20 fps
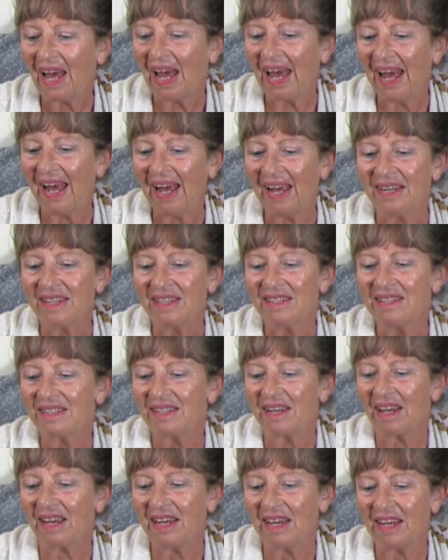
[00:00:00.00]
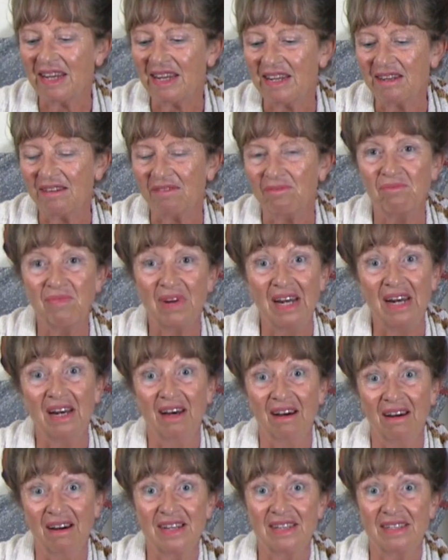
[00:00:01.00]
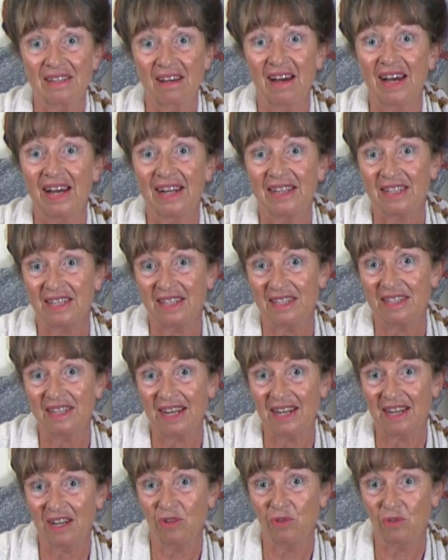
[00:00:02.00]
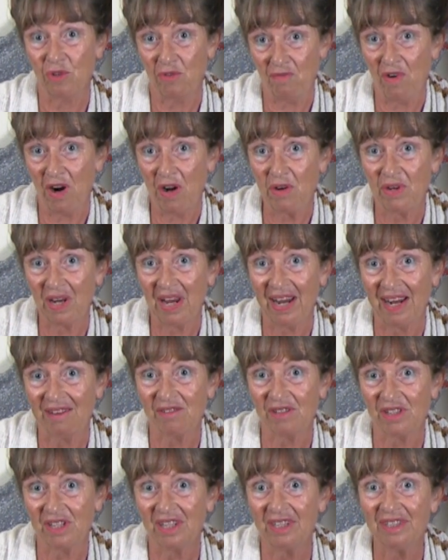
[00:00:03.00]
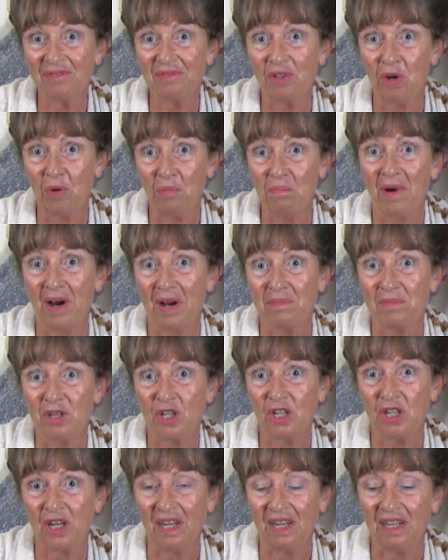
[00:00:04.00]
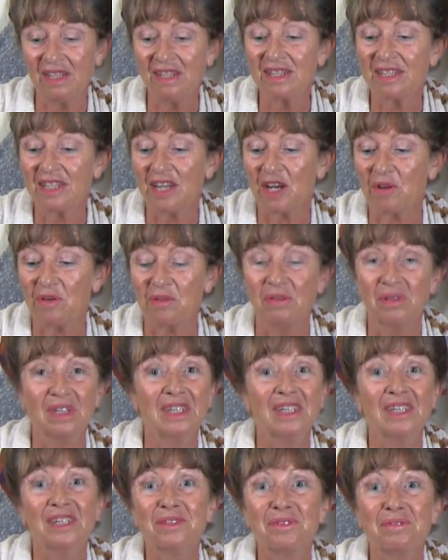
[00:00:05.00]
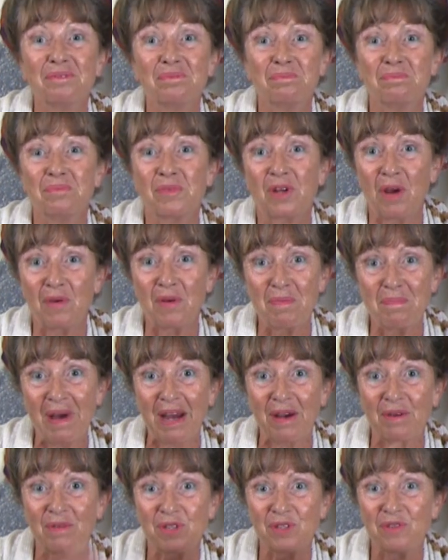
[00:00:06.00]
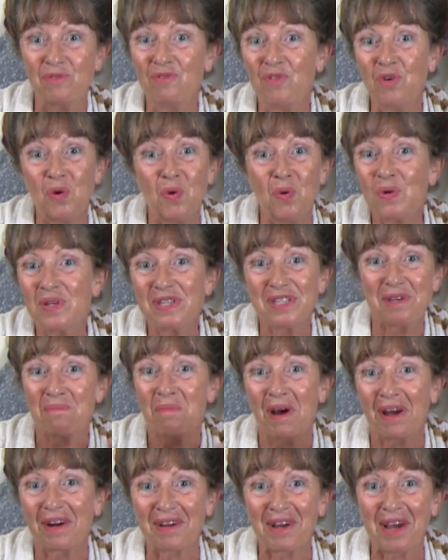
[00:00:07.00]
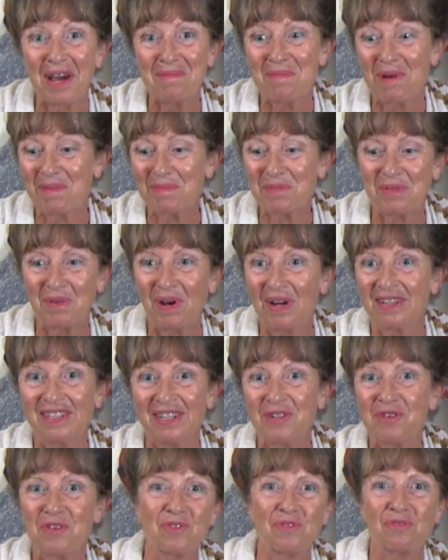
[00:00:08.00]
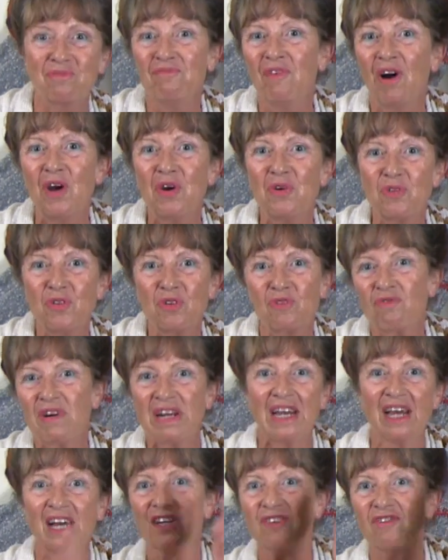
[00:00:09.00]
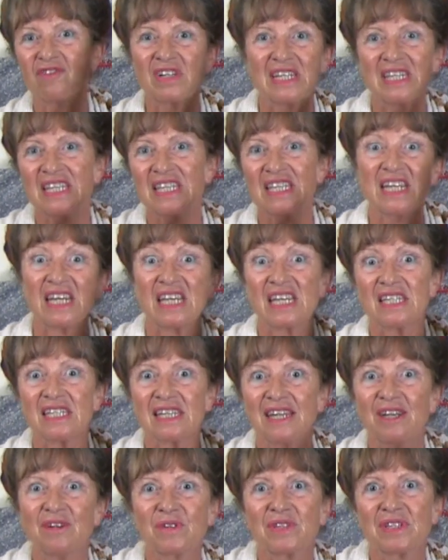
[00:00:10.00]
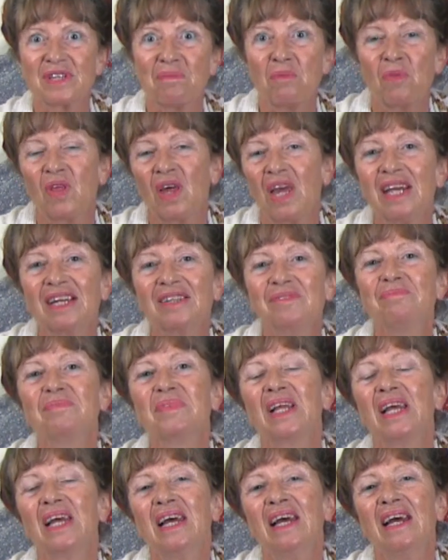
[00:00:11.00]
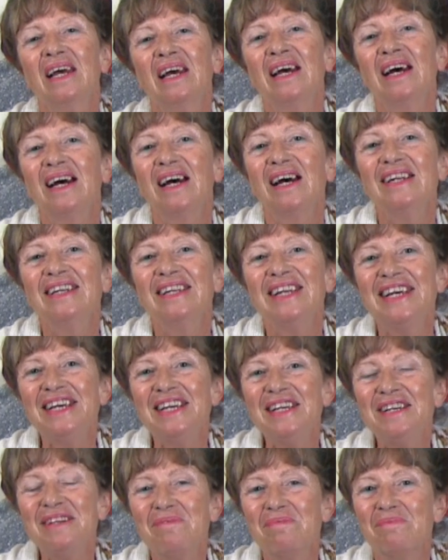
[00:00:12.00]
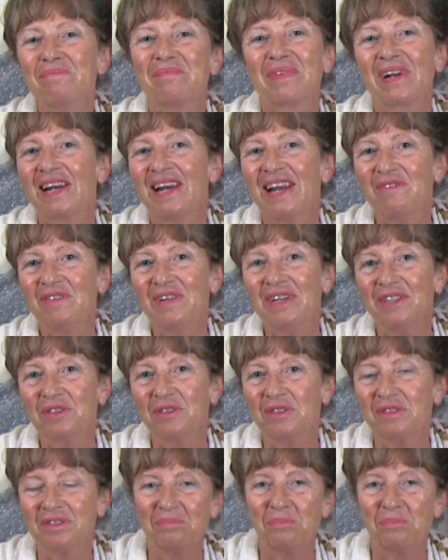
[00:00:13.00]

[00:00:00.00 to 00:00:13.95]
and he realised that I had this thing called a row counter on my machine, so going backwards and forwards it might have come up to, I don't know, row 360 or something. And he, clever little